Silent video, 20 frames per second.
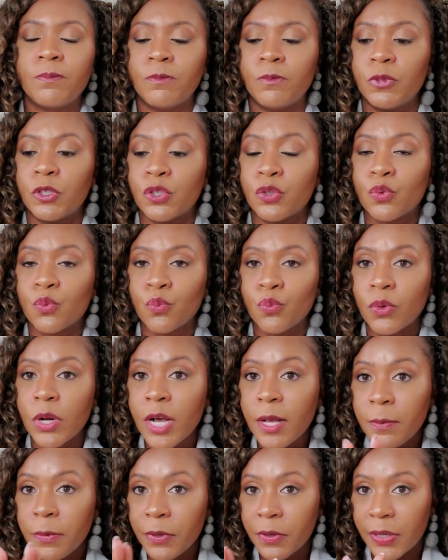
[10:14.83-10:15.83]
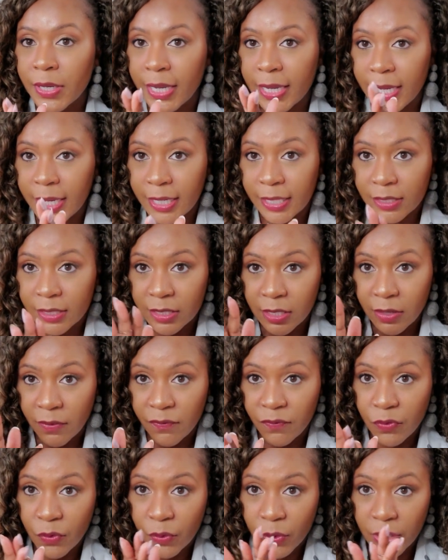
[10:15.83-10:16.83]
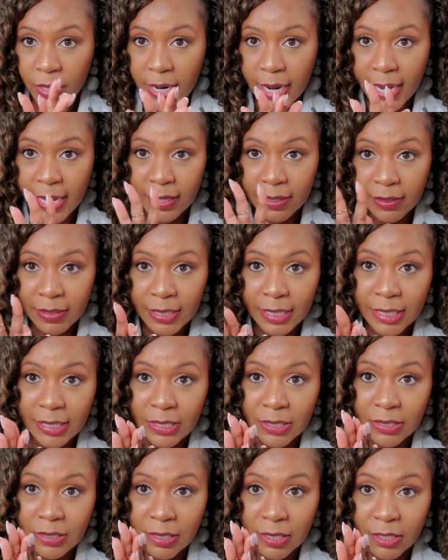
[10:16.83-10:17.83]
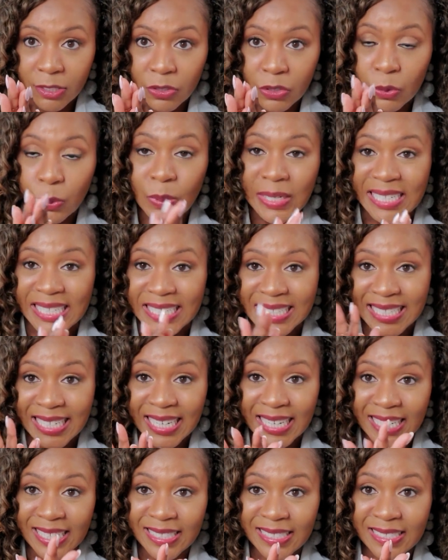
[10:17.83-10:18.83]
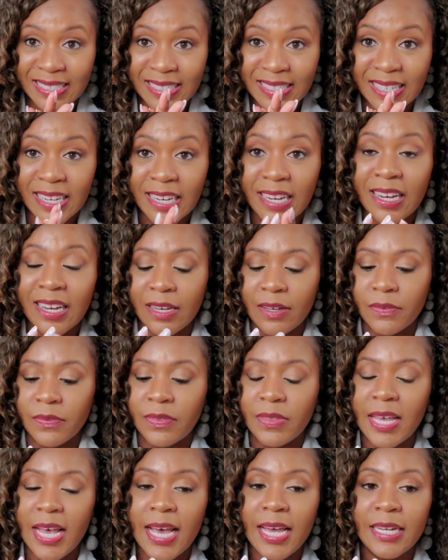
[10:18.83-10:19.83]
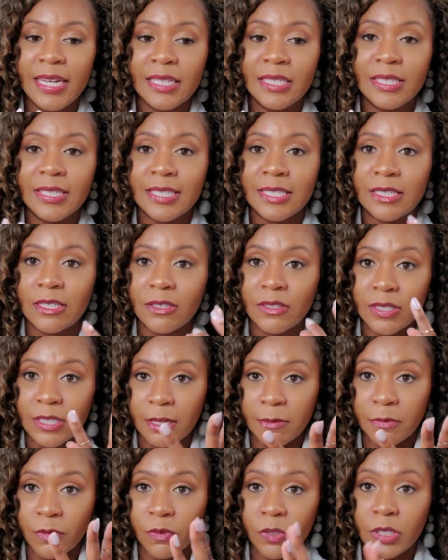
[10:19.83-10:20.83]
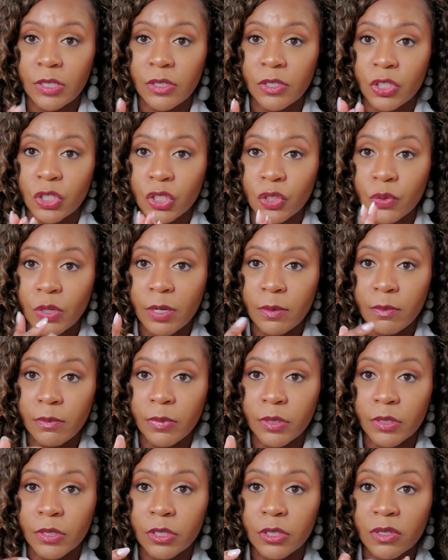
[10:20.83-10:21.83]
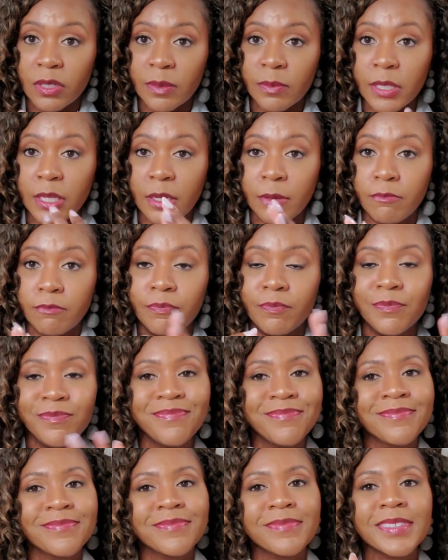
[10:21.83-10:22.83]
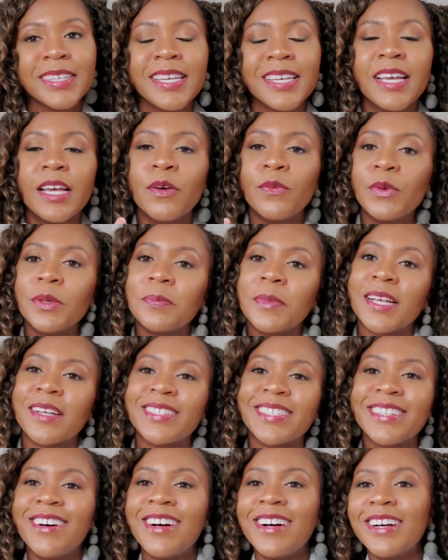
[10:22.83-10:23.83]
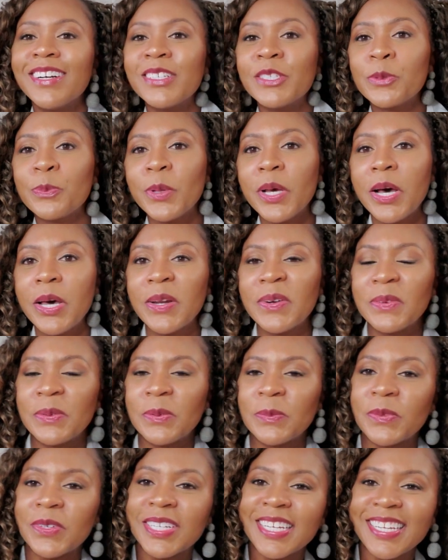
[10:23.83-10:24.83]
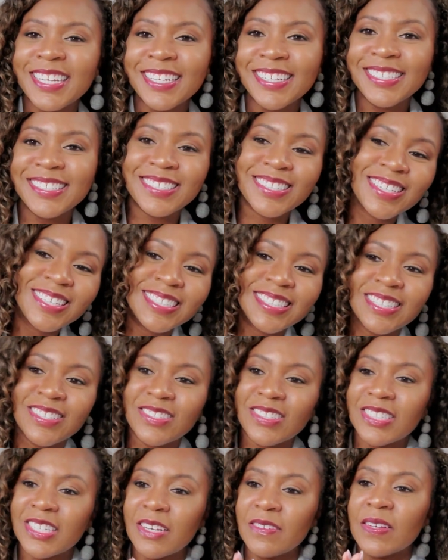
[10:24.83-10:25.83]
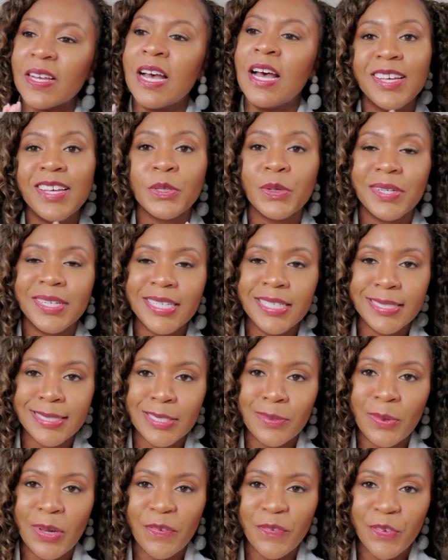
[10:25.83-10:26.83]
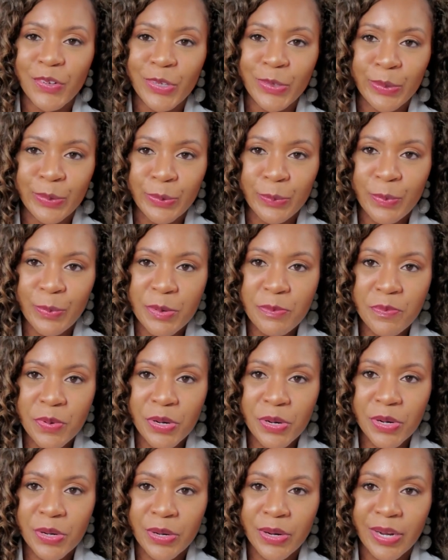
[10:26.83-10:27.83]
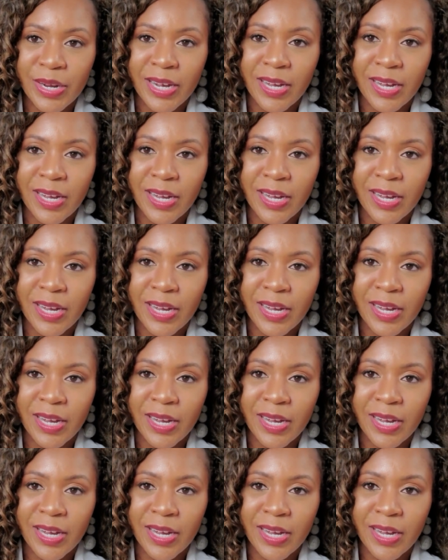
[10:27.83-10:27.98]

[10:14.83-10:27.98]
scrub your hands for at least 20 seconds. That is step 3. Scrub it up. We make songs about it when we're kids and all this other stuff. So an easy way for you to remember